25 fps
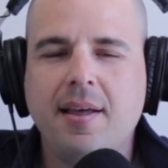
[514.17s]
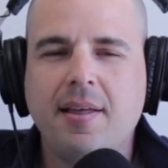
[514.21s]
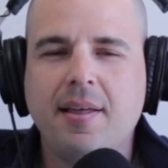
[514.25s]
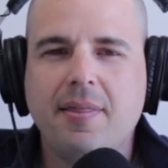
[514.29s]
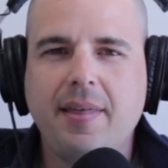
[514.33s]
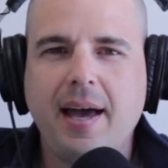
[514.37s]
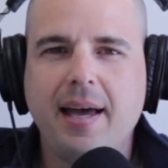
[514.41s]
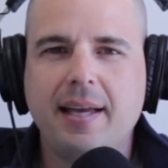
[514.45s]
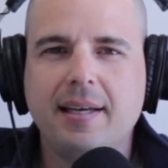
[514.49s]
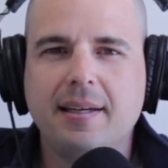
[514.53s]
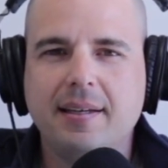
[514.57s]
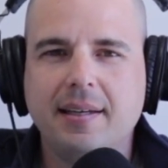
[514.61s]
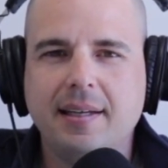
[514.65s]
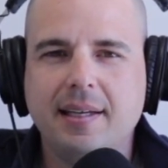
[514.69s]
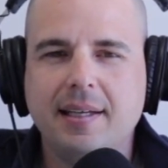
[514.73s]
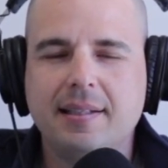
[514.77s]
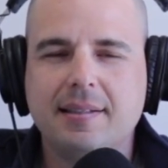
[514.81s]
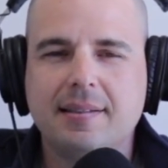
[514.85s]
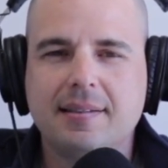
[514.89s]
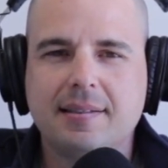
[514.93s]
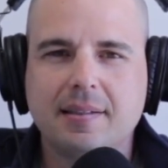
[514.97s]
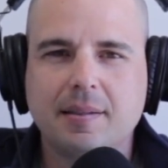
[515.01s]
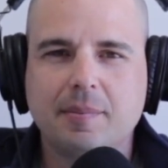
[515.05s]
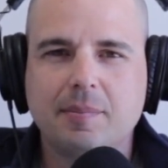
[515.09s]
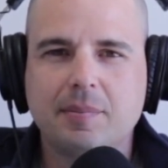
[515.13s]
that
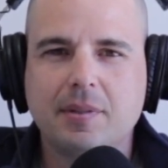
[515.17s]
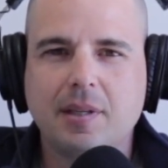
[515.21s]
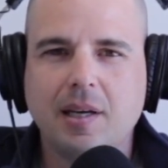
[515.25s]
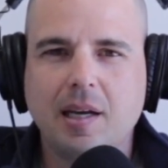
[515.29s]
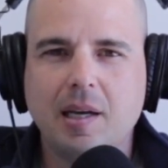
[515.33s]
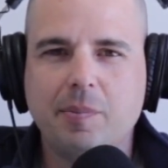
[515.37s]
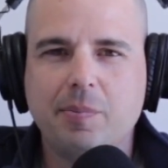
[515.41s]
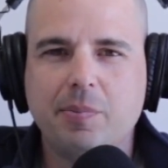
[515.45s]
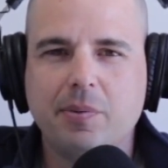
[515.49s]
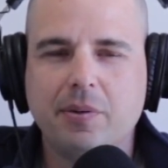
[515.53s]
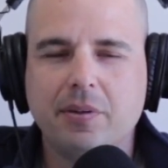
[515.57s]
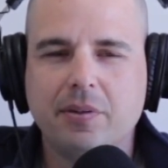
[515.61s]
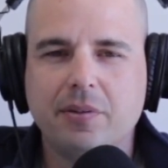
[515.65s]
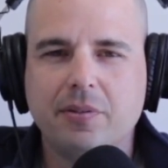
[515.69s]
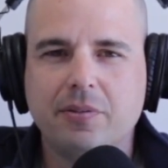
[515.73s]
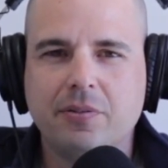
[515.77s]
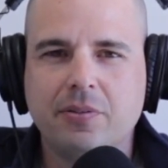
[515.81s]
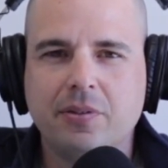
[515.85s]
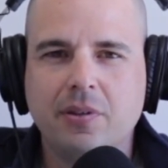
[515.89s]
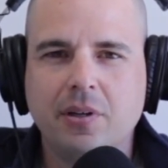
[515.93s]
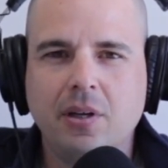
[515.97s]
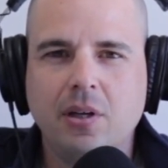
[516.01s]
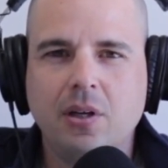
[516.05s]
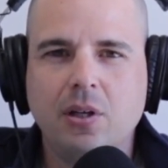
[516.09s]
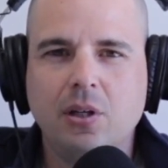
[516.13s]
need some type of
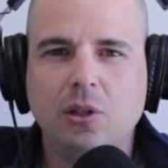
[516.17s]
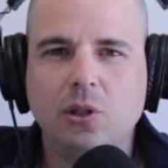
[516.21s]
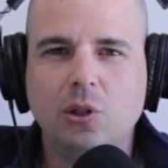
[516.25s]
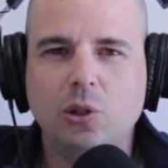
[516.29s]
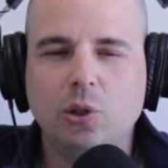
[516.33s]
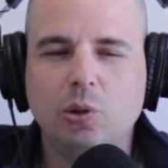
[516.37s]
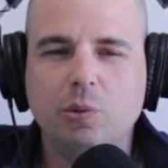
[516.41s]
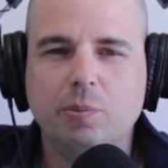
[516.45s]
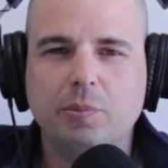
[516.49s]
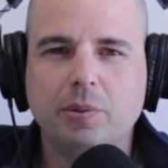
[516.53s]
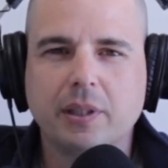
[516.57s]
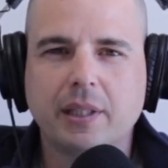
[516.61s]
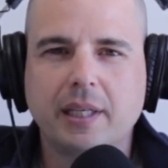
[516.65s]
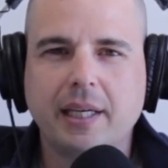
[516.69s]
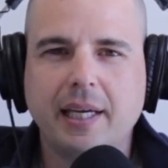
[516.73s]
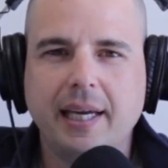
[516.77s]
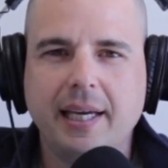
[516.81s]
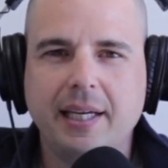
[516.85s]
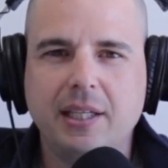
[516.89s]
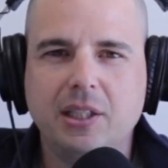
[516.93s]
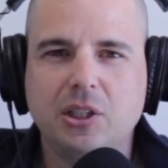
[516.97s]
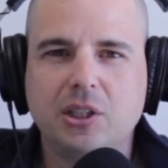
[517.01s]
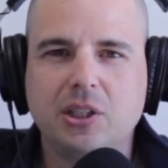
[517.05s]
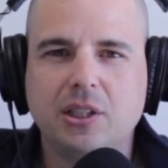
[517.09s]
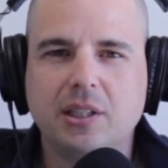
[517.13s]

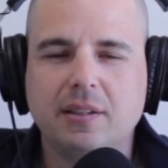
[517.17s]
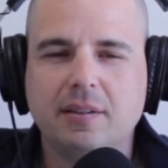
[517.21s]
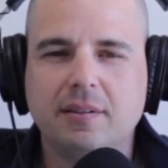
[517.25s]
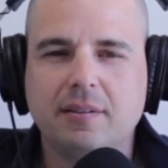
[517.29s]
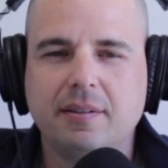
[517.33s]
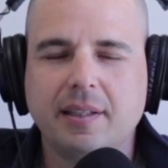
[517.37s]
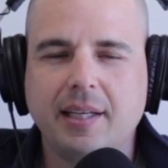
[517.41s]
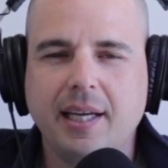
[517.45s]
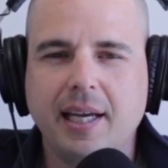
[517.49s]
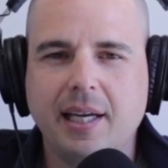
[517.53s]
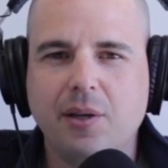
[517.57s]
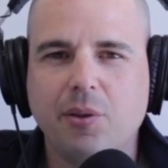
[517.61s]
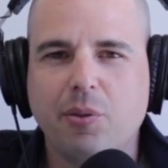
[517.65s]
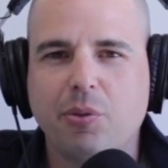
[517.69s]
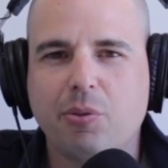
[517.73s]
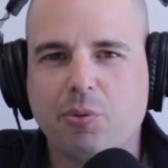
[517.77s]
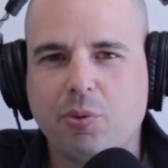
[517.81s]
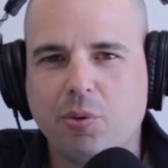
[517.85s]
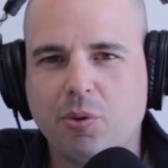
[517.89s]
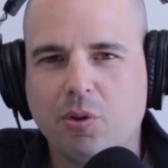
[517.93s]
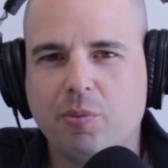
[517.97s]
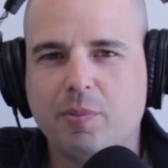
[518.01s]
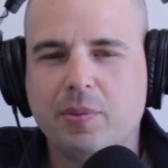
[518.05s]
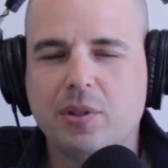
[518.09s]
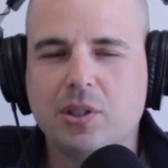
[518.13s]
lubrication to get it
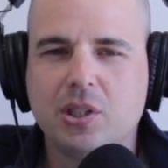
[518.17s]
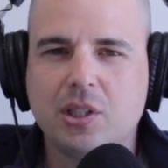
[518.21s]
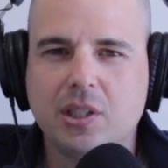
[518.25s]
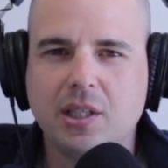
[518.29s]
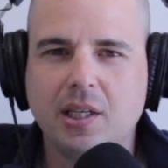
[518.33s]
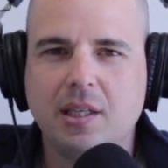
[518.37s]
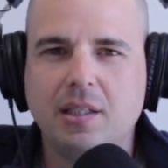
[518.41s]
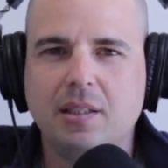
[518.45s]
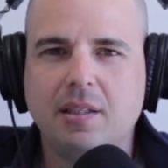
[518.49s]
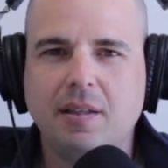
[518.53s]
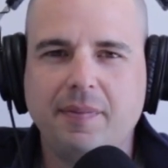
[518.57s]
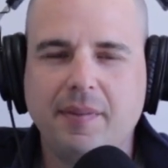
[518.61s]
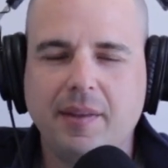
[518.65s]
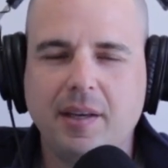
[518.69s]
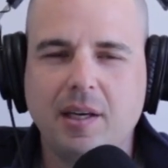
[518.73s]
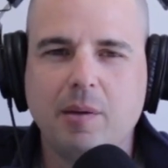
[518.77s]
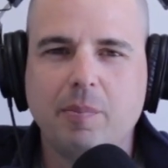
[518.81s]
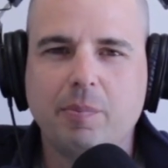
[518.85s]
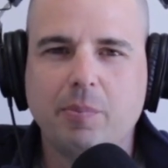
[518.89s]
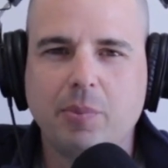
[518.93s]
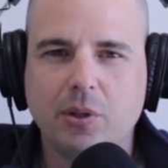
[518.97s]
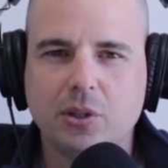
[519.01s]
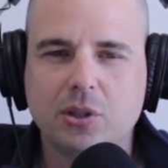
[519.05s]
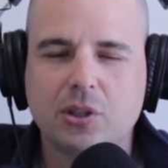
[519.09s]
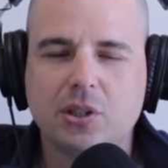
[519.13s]
through the machine and then
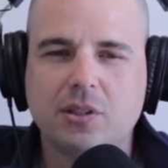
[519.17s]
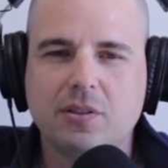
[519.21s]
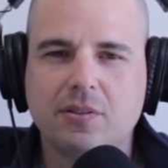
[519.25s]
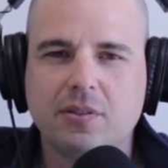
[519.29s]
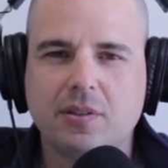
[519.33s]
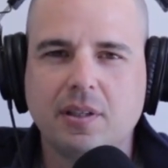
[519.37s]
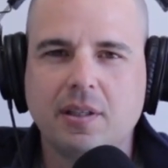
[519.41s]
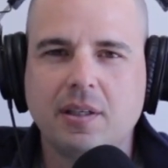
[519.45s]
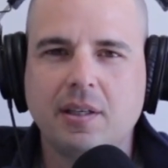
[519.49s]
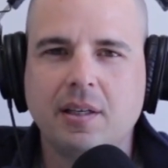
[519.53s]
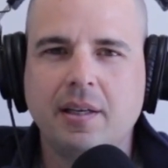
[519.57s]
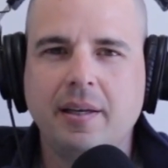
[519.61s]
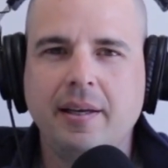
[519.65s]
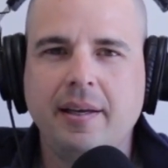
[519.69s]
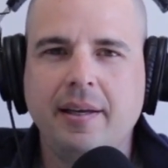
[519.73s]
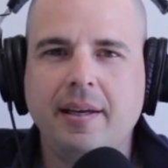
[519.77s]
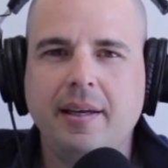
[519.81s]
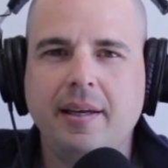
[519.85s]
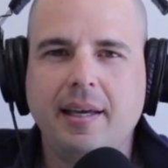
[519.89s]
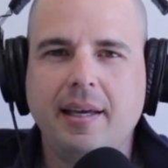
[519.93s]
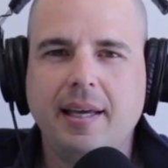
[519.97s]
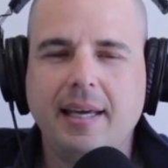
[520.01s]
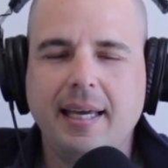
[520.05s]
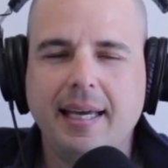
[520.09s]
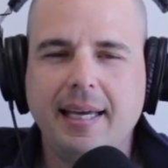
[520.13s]
it pushes it
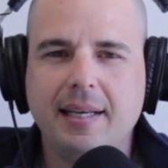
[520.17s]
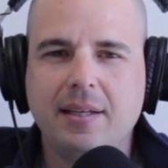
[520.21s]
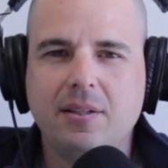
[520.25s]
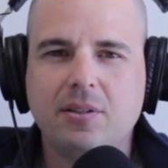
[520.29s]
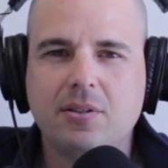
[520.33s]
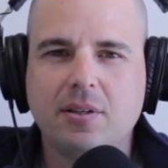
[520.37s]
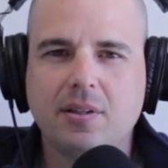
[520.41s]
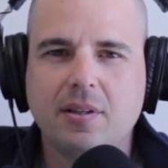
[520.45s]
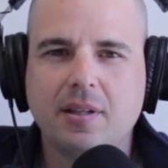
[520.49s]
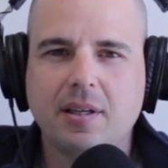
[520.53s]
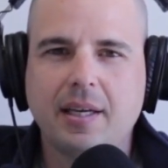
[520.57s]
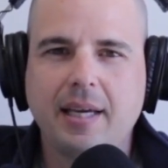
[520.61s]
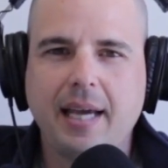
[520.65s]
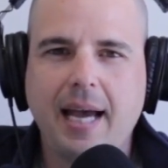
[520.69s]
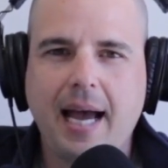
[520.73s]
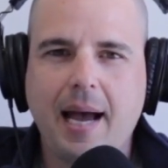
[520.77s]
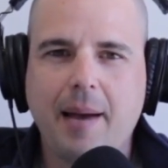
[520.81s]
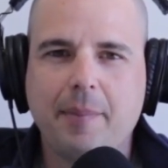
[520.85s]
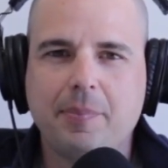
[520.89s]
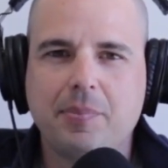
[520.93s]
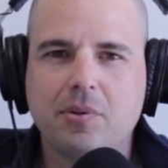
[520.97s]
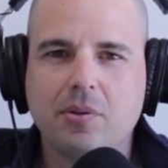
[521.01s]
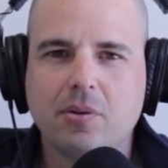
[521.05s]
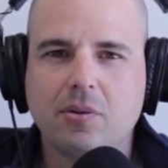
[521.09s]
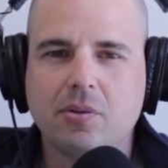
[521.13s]
into the
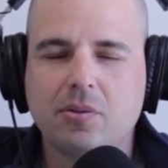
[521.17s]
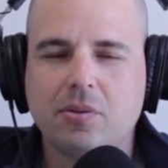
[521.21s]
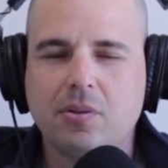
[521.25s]
capsule.